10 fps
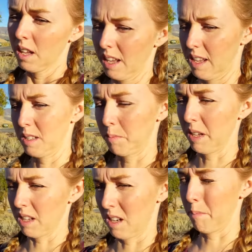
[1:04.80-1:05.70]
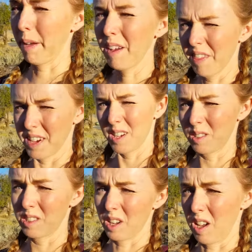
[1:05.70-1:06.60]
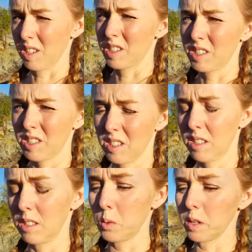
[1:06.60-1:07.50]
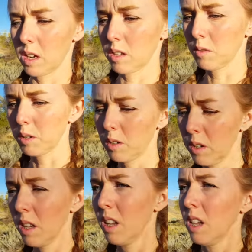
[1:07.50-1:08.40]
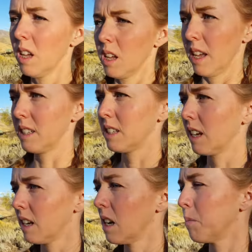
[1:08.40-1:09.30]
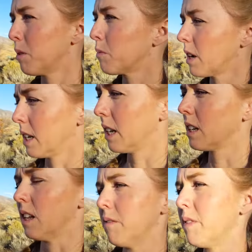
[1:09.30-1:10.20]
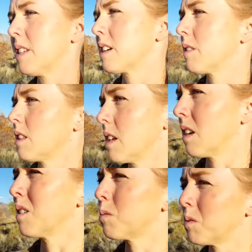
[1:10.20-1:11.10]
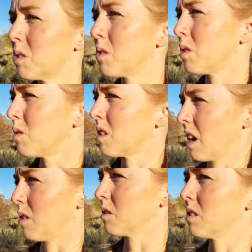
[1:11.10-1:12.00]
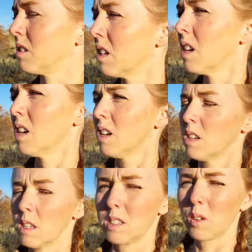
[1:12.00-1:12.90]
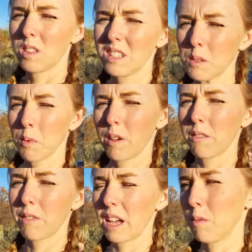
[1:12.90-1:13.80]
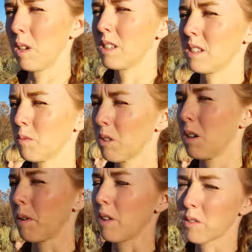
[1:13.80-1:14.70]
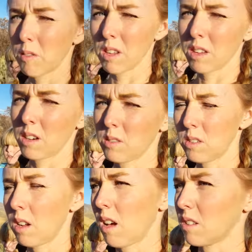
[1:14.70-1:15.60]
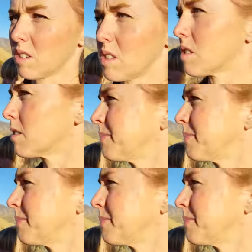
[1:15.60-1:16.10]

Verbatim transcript: has been about $1,000 since we got on the road. And to get it up and running and fix everything was 2000 So at this point, five weeks in, we're at about $3,000